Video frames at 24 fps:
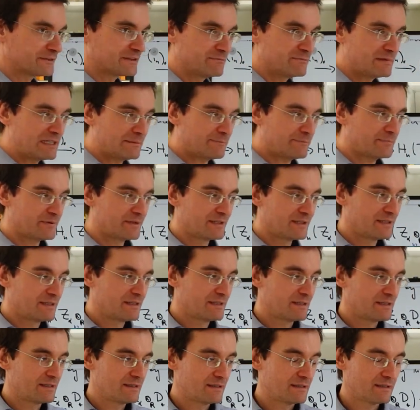the map
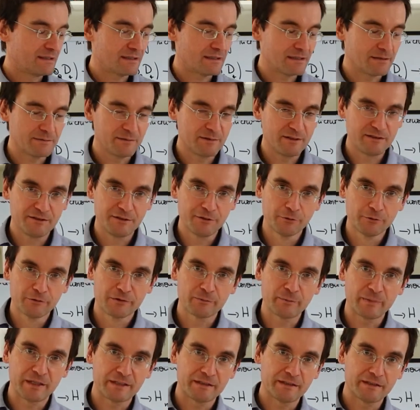
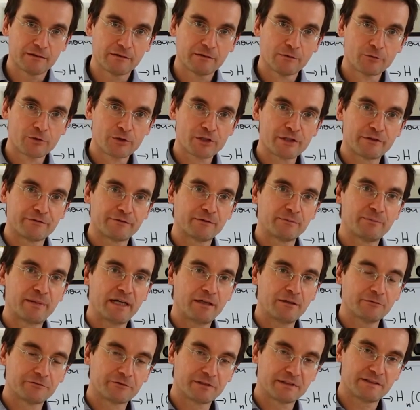induced by the inclusion of the
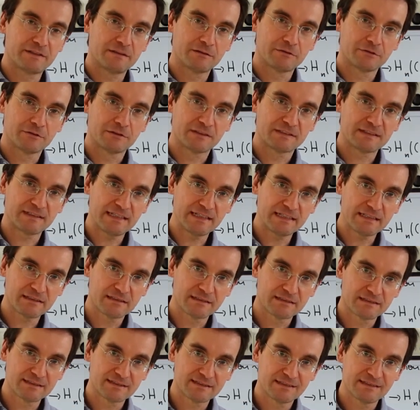boundaries into the
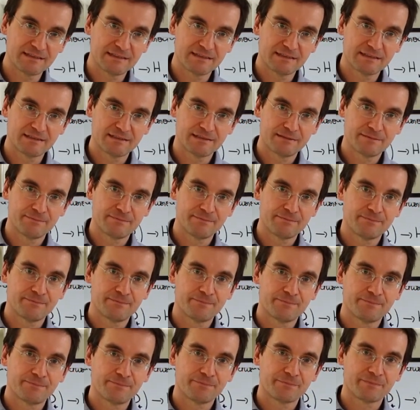cycles,
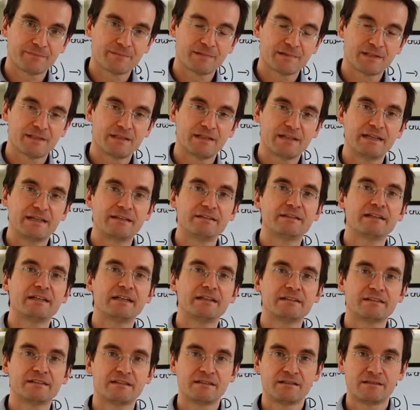and
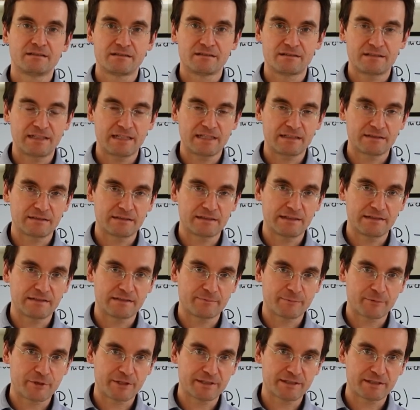then take the
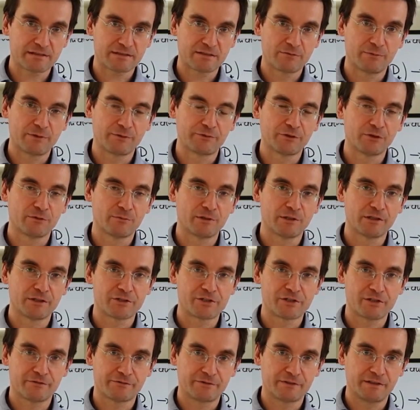tensor product with the
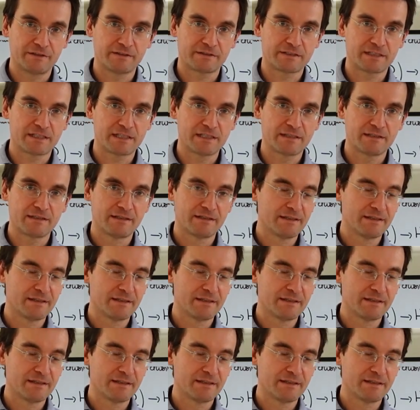homology of D star.